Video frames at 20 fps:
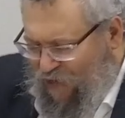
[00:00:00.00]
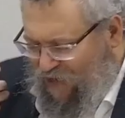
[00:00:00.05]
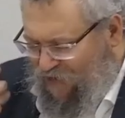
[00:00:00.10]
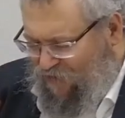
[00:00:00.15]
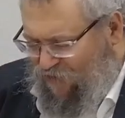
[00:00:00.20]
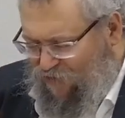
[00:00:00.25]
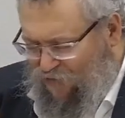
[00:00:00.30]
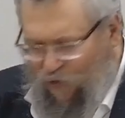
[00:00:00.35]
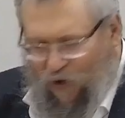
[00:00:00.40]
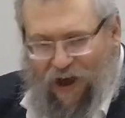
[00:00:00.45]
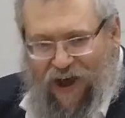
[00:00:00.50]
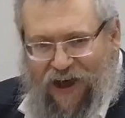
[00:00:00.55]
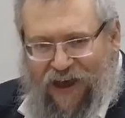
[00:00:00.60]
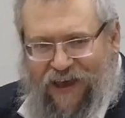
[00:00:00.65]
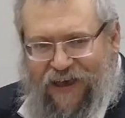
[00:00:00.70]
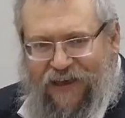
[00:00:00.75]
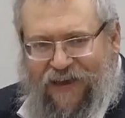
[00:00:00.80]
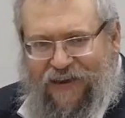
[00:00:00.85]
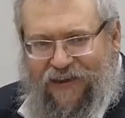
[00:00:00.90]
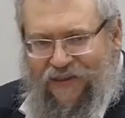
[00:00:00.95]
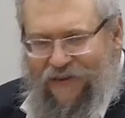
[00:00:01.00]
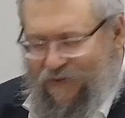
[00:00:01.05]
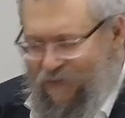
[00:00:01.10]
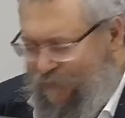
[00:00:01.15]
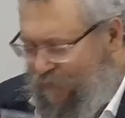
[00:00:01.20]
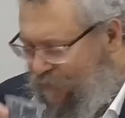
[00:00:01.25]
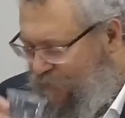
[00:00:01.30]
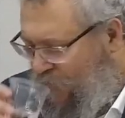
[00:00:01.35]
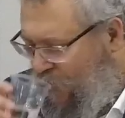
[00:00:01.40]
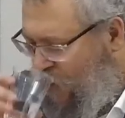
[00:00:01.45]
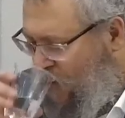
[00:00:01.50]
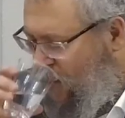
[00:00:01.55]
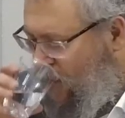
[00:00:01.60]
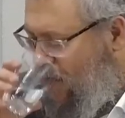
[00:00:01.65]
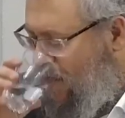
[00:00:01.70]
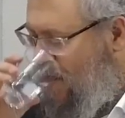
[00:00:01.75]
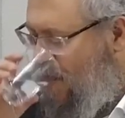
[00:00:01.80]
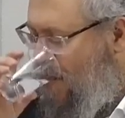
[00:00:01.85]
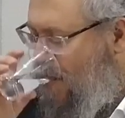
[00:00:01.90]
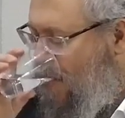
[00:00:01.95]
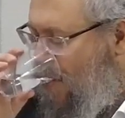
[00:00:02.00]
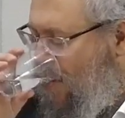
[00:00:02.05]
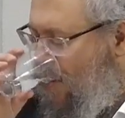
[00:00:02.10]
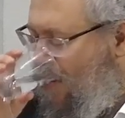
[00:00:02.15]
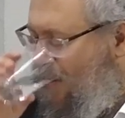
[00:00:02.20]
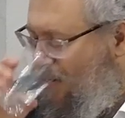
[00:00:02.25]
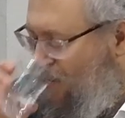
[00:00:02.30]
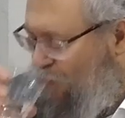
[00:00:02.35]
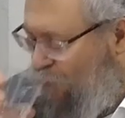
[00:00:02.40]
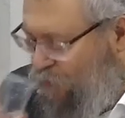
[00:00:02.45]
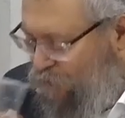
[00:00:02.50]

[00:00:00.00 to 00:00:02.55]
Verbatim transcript: is the shin is on a higher level than the lamed,